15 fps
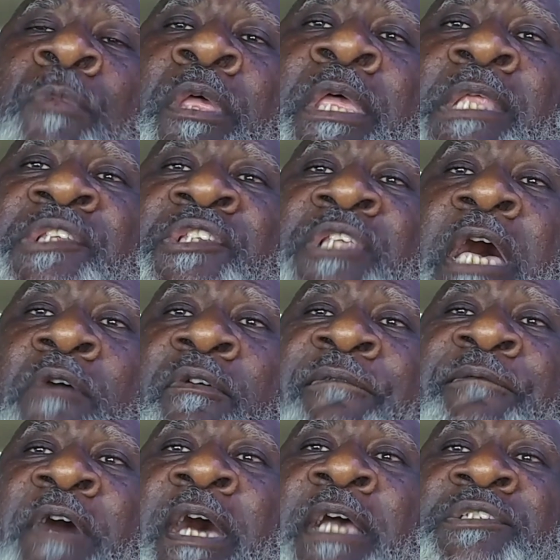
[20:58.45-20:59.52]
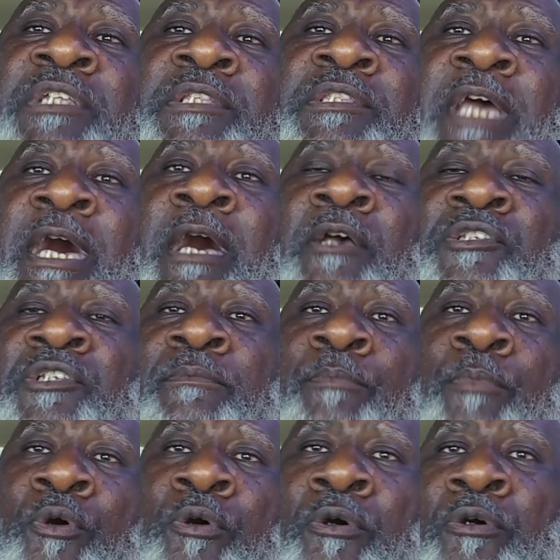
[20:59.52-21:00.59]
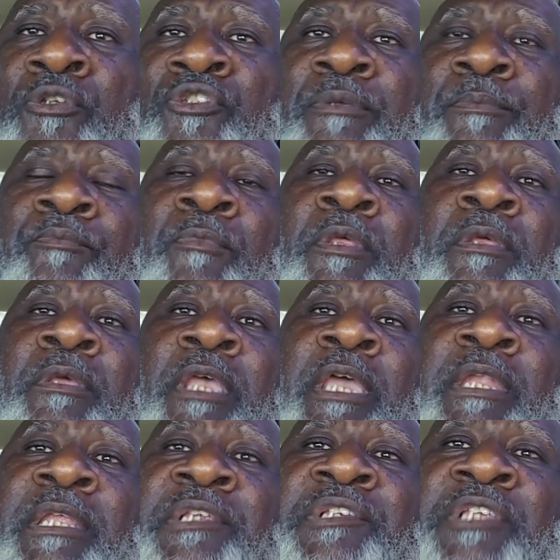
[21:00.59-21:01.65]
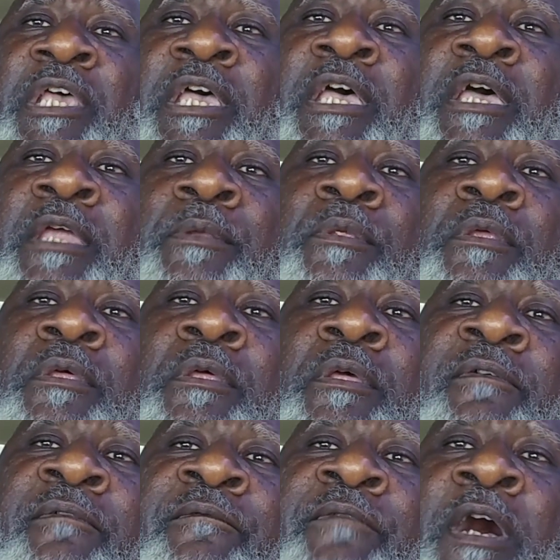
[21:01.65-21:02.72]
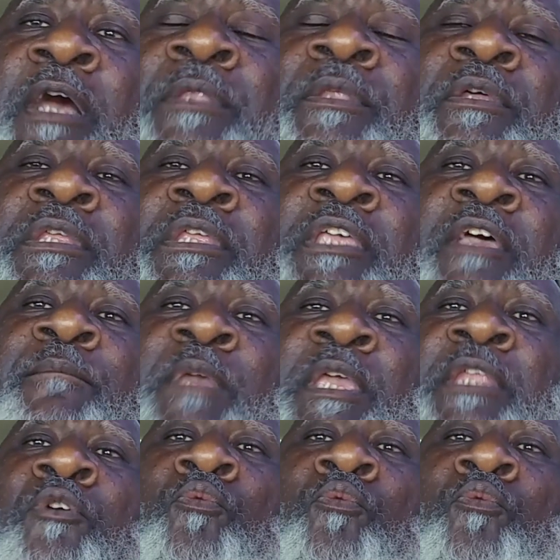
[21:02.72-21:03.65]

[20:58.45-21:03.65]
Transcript: He sacrificed 1,000 bulls, and he said, Father, give me the